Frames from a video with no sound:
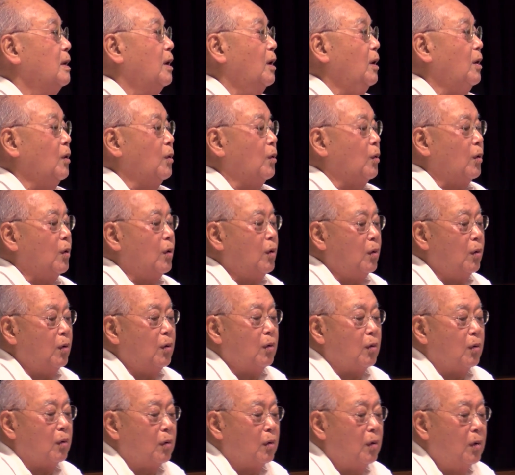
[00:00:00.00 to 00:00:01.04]
Oh,
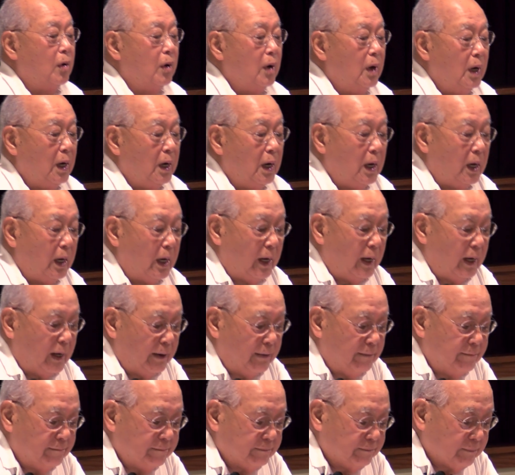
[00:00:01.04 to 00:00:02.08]
oh, oh.
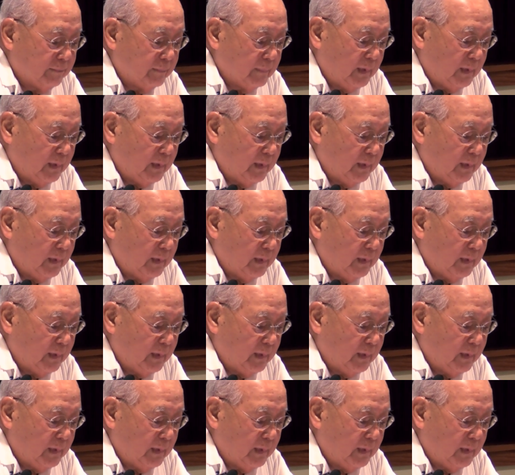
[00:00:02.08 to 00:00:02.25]
Um,